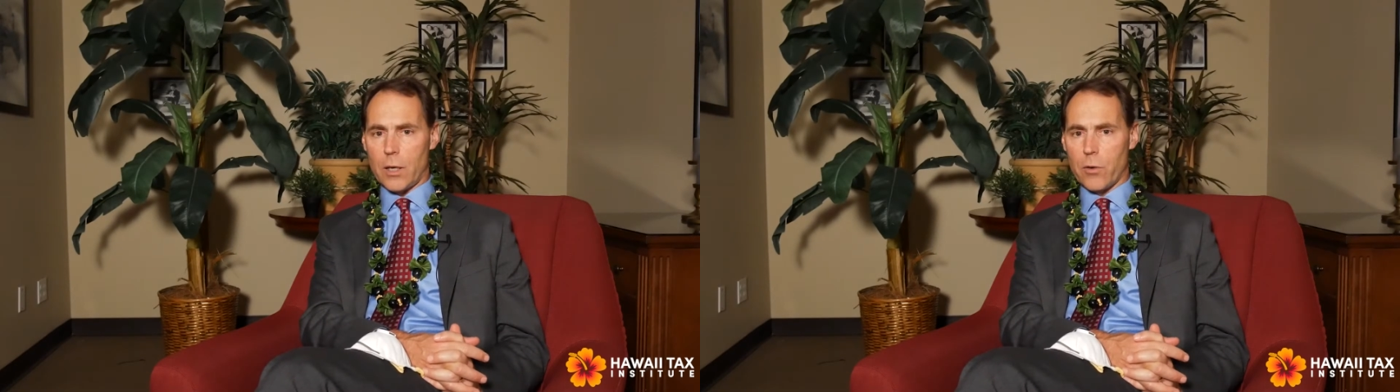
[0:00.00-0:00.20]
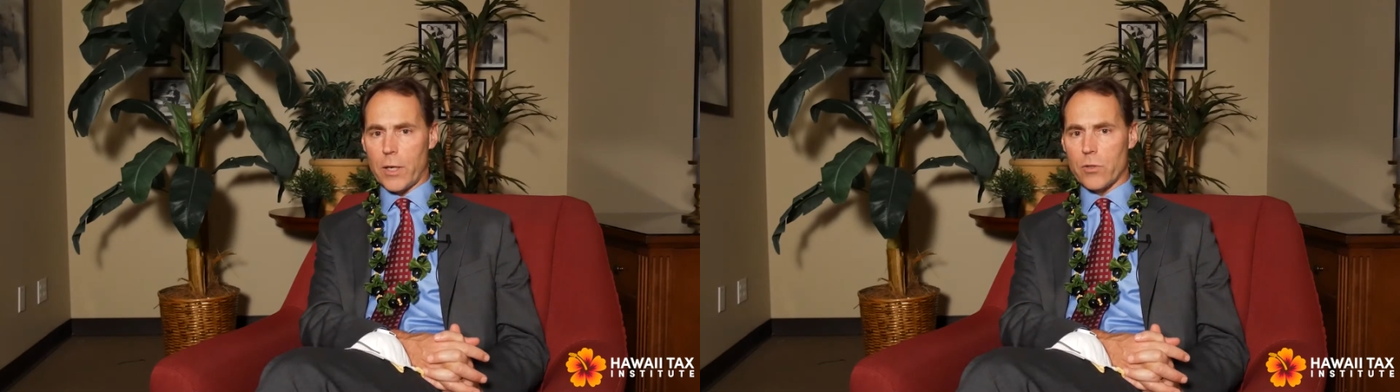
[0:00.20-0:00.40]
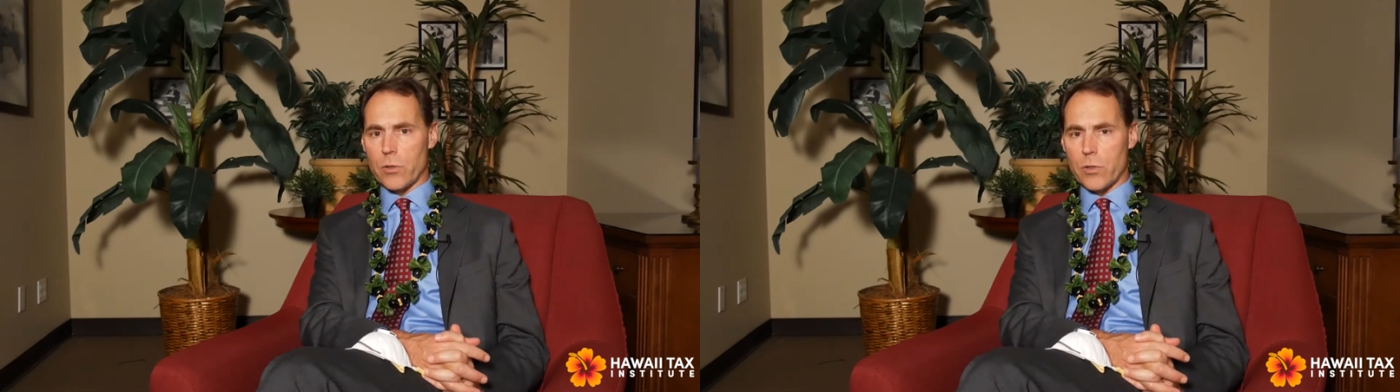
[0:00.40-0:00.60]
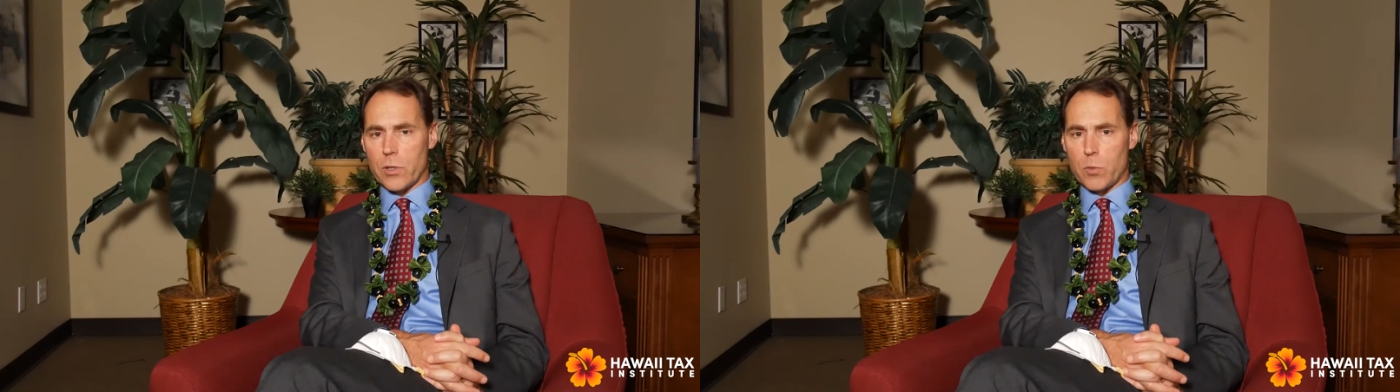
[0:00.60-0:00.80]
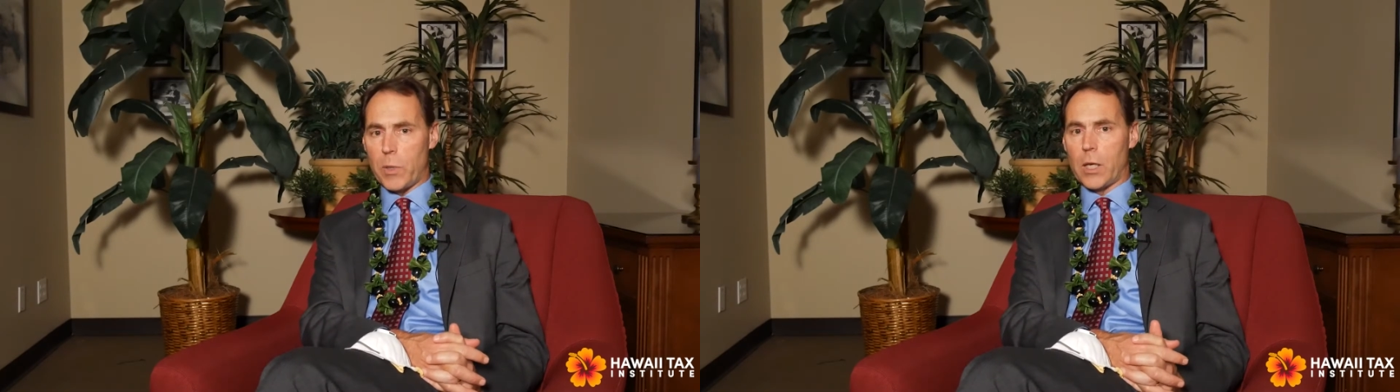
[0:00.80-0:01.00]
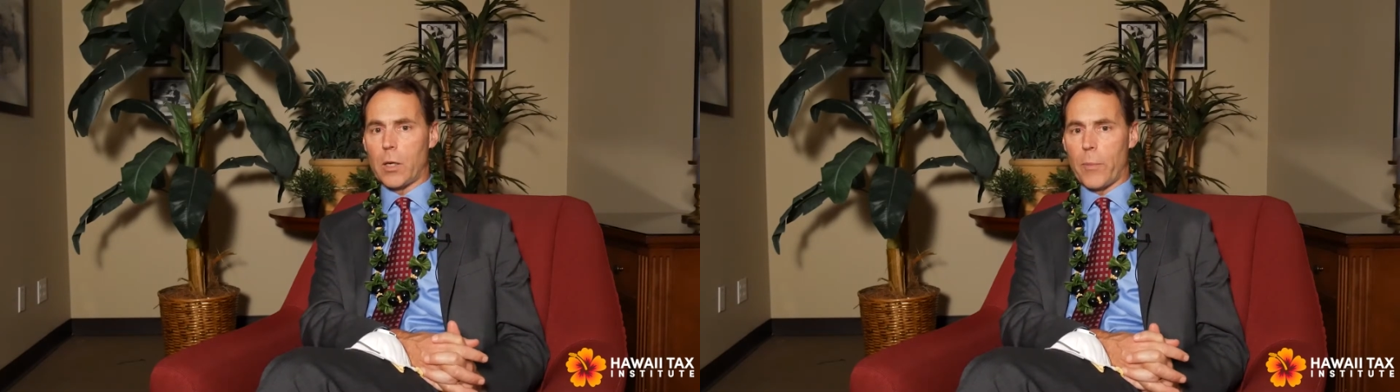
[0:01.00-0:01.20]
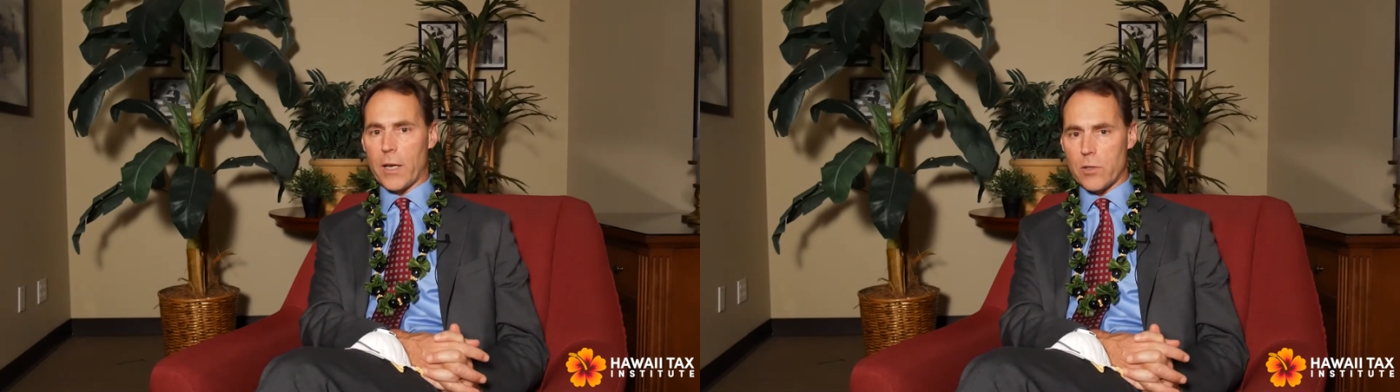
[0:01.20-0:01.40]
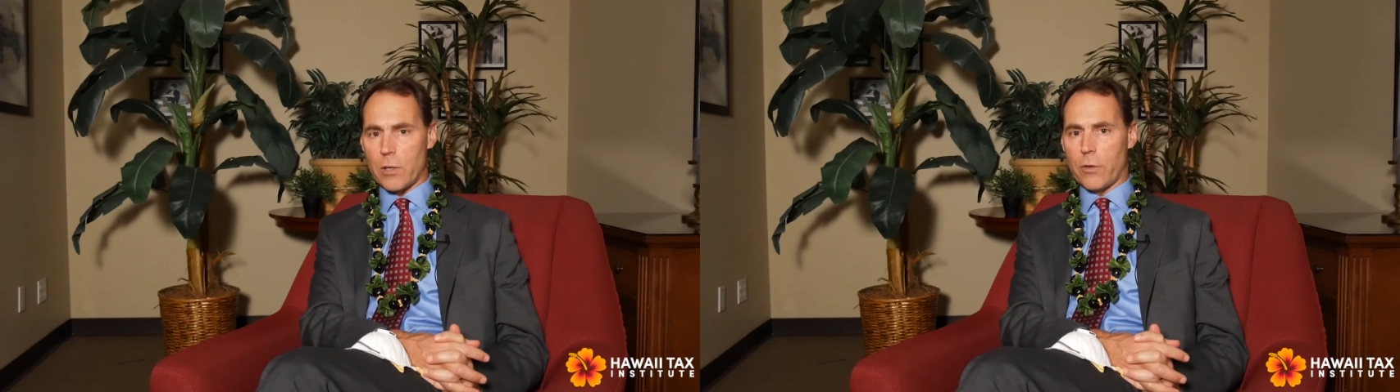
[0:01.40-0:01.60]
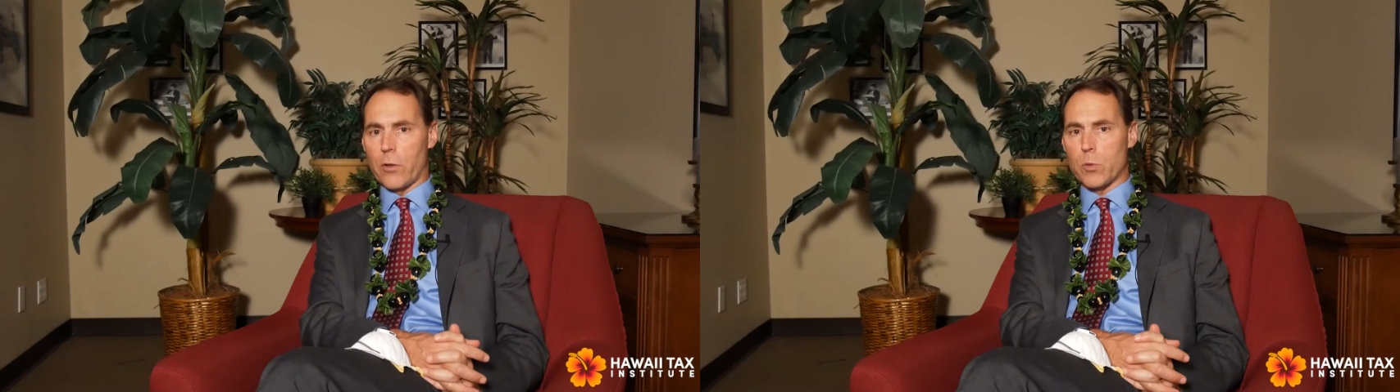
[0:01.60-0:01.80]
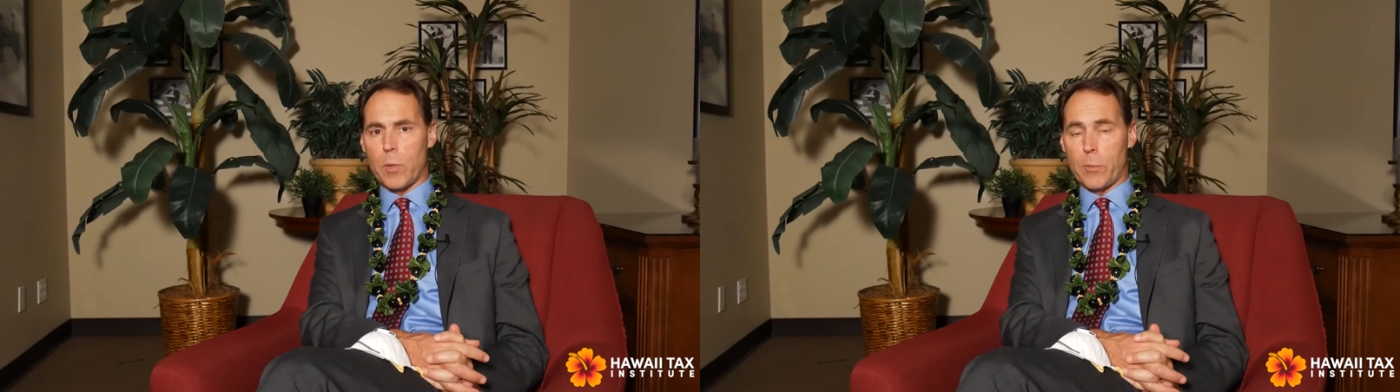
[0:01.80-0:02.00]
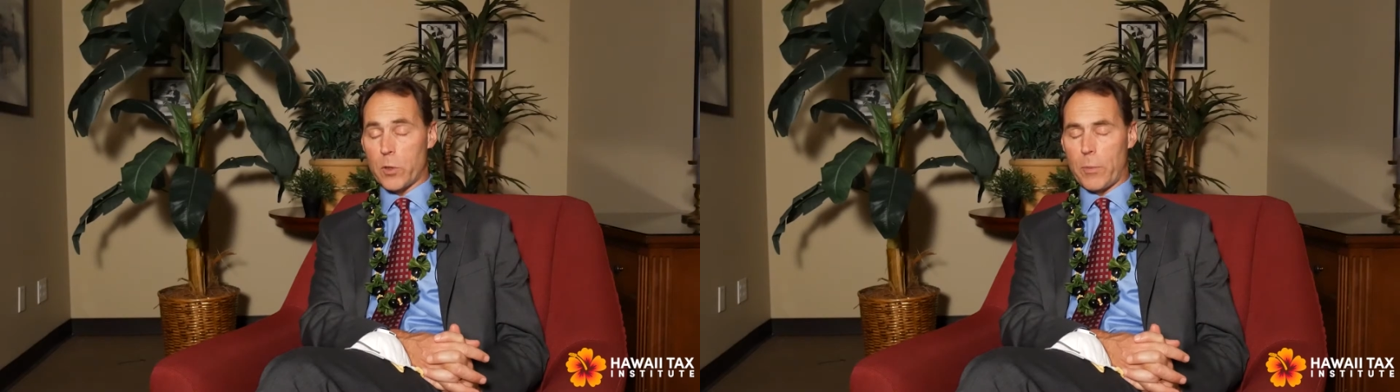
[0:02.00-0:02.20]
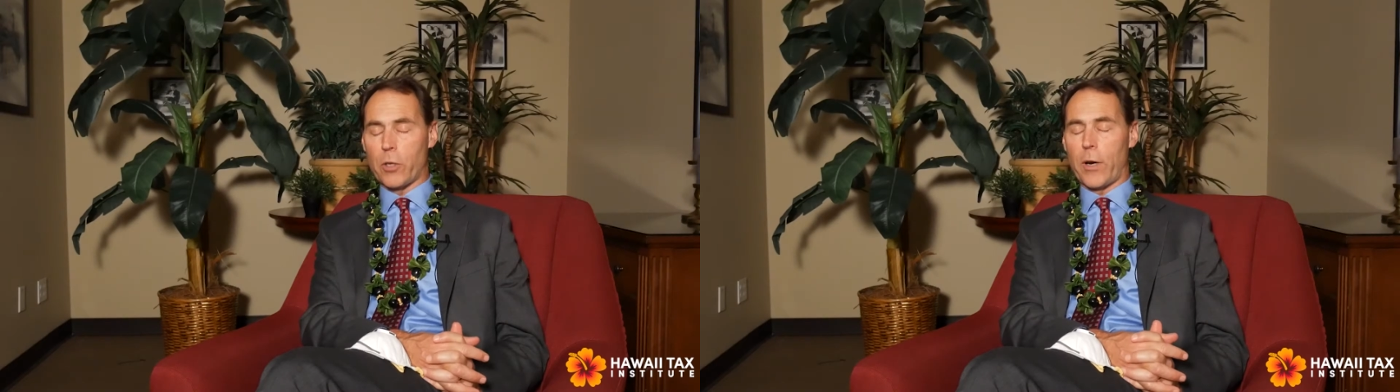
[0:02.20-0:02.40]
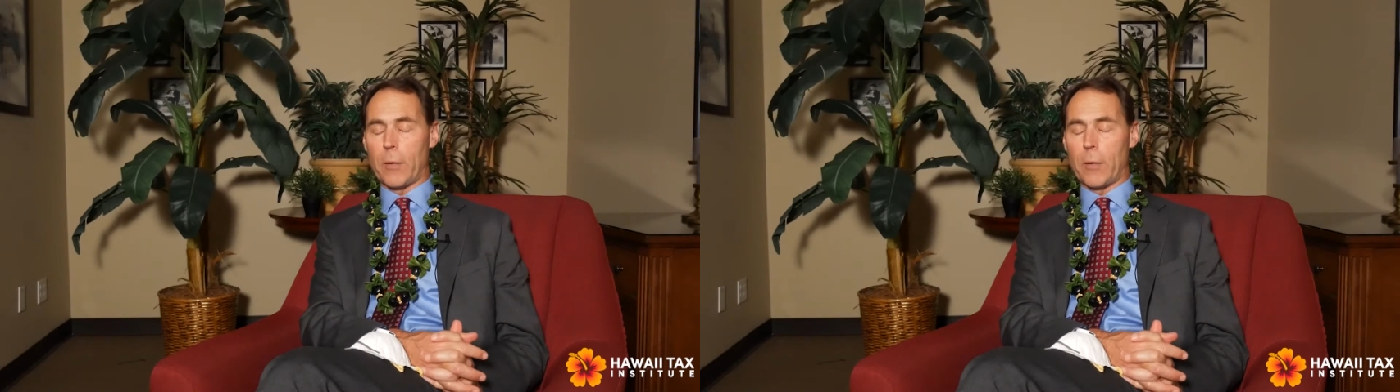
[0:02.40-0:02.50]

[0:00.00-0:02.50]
credentials and speaking capacity of all those people. It's been great.